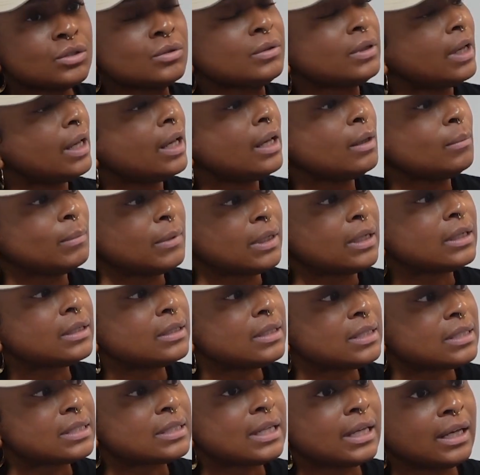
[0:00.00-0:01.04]
you can, but
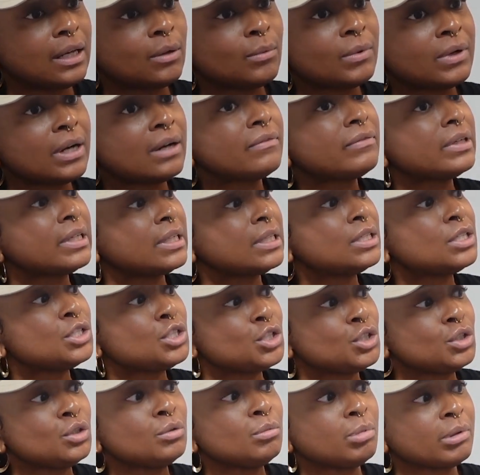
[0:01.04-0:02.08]
understand whatever
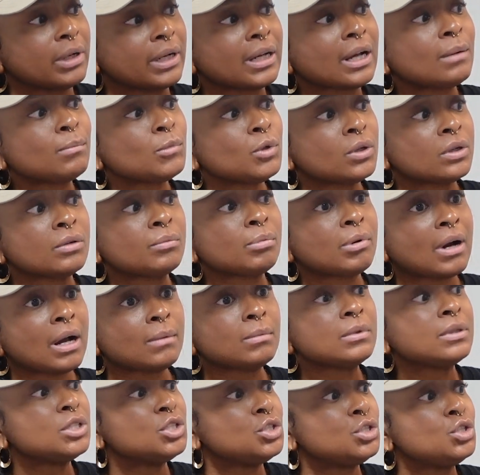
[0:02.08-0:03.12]
energy you bring, I'm going to
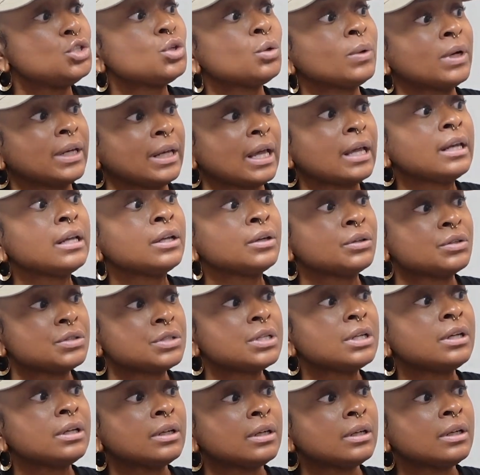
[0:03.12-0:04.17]
probably join that
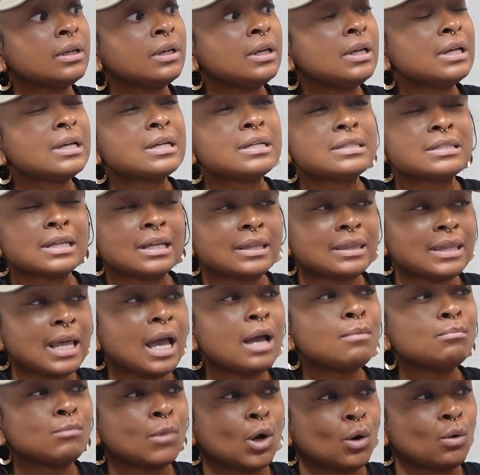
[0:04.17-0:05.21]
energy. Because at
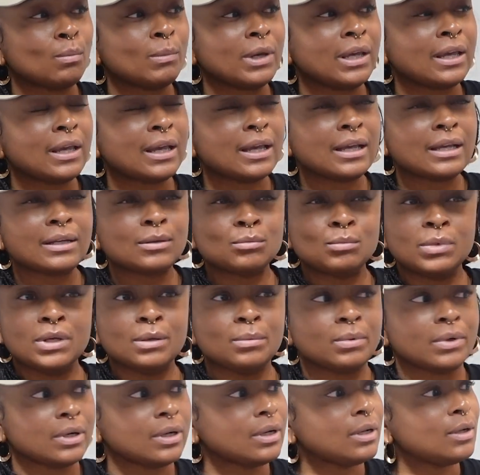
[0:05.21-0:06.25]
that moment,
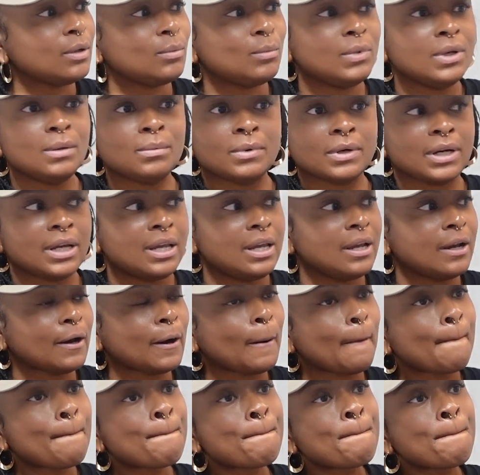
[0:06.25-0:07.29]
we were
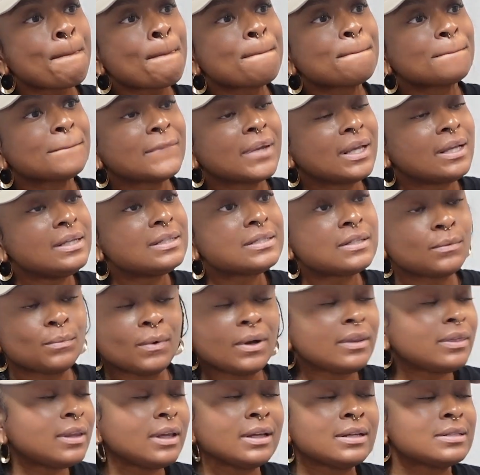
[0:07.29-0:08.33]
here. Yeah. And he said,
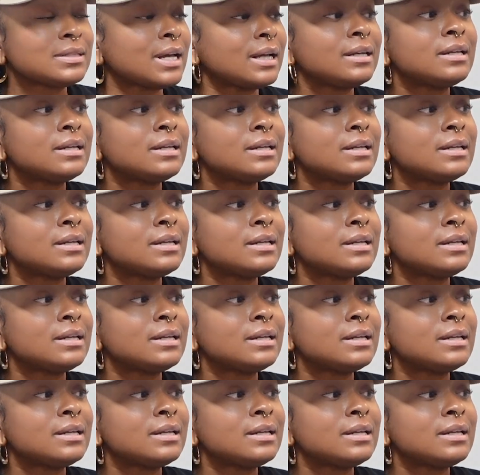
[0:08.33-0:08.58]
one thing is I